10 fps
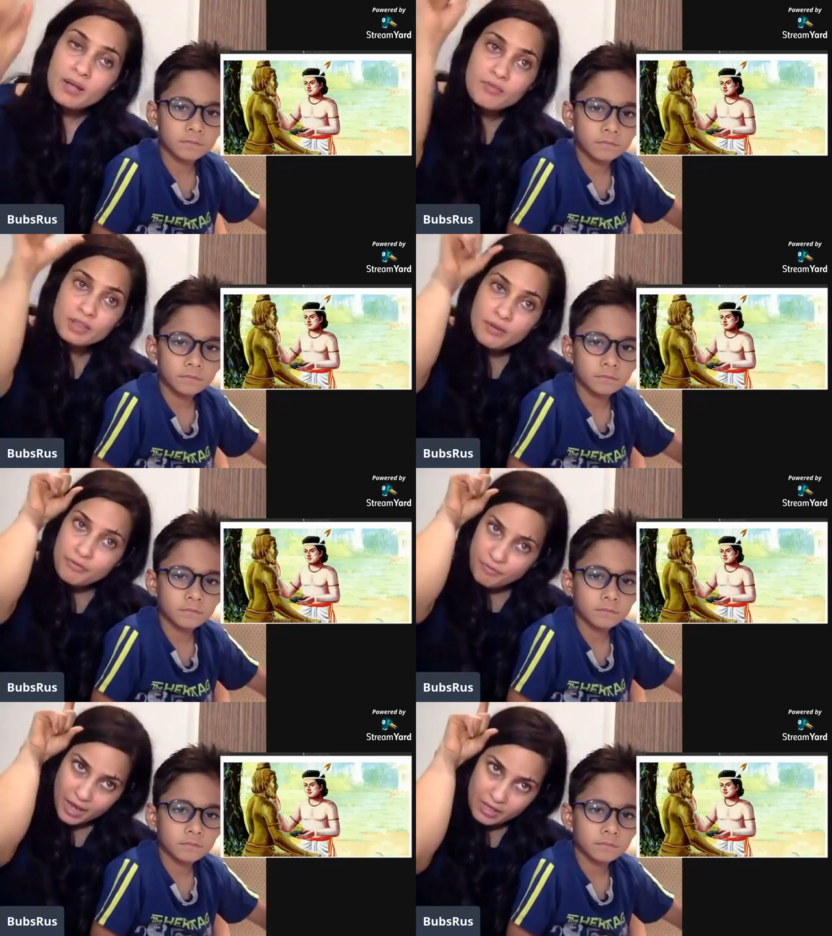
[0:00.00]
Speaker 1: with a
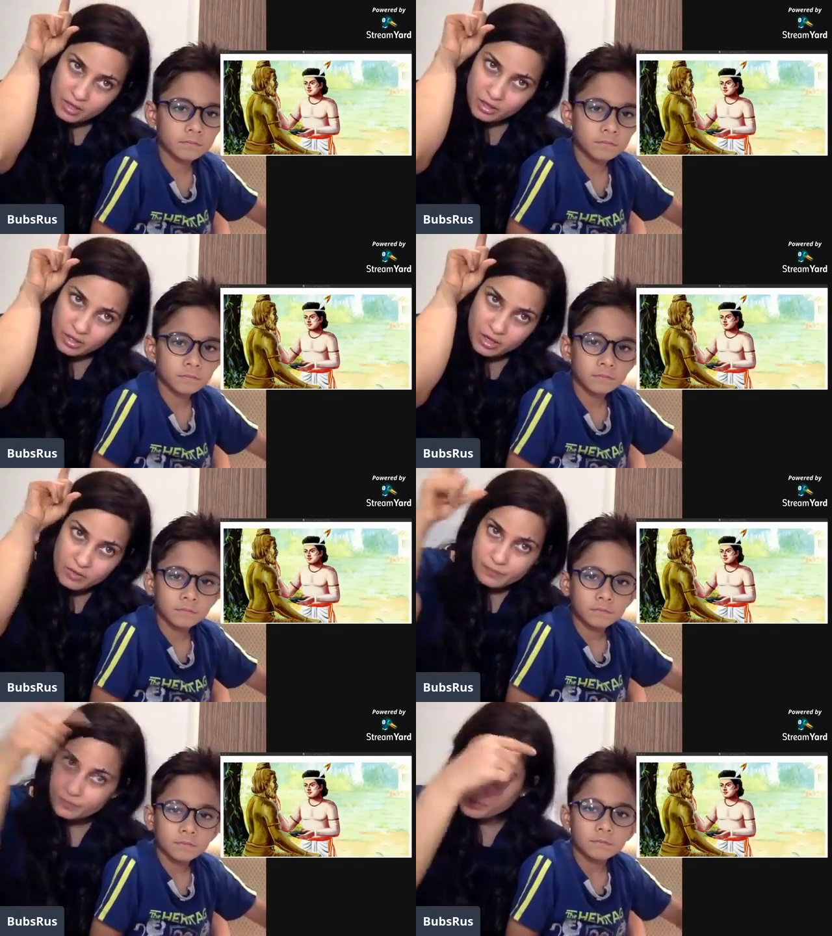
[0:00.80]
feather
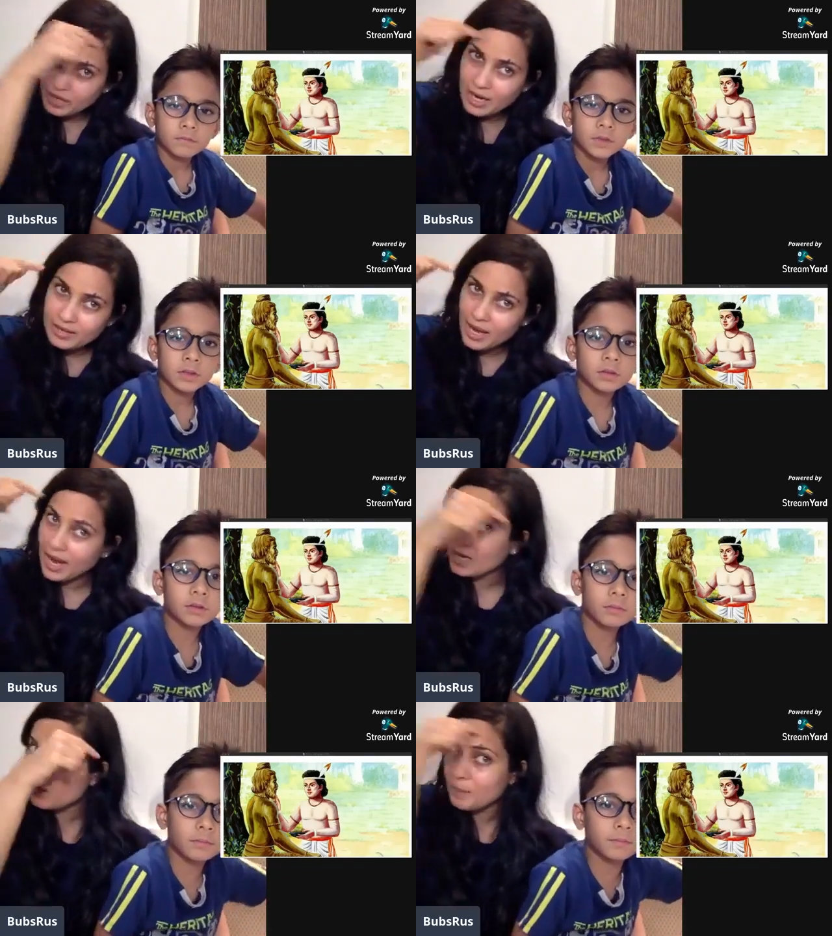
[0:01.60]
and a
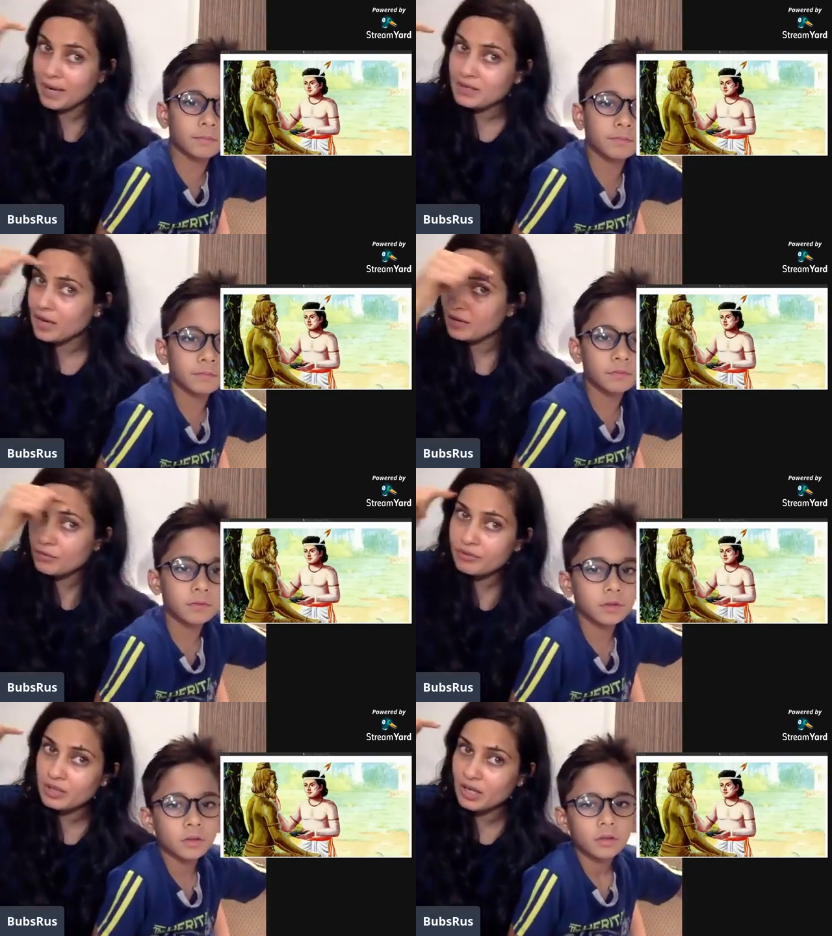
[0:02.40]
head bend kind of a
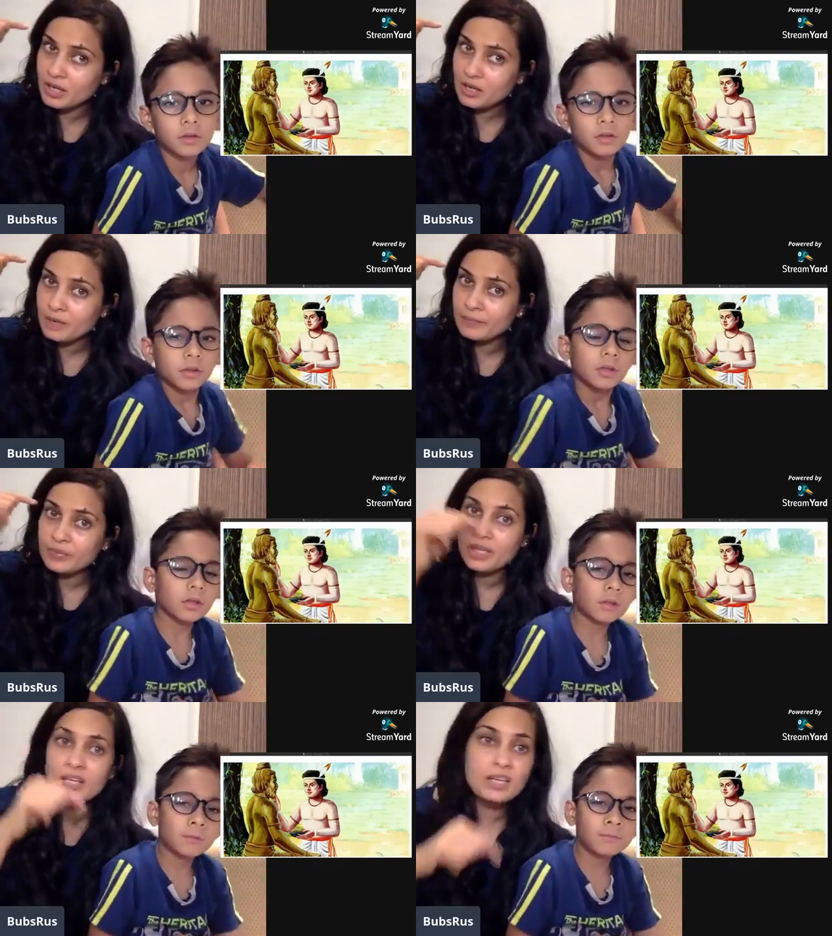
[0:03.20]
thing,
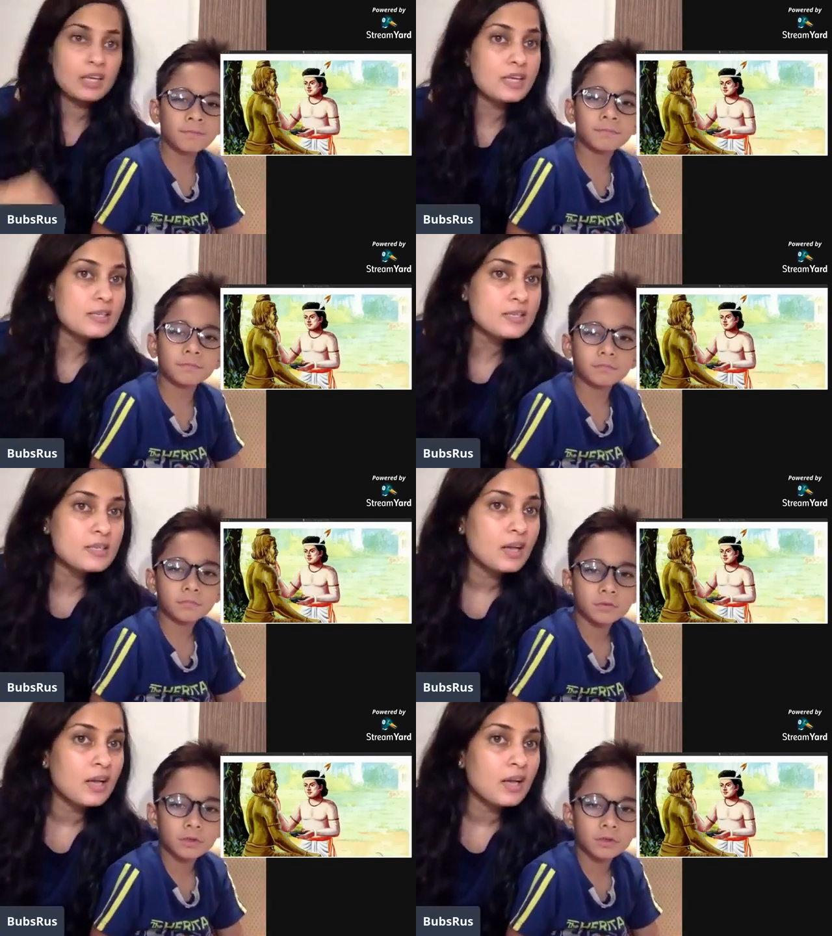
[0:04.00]
he is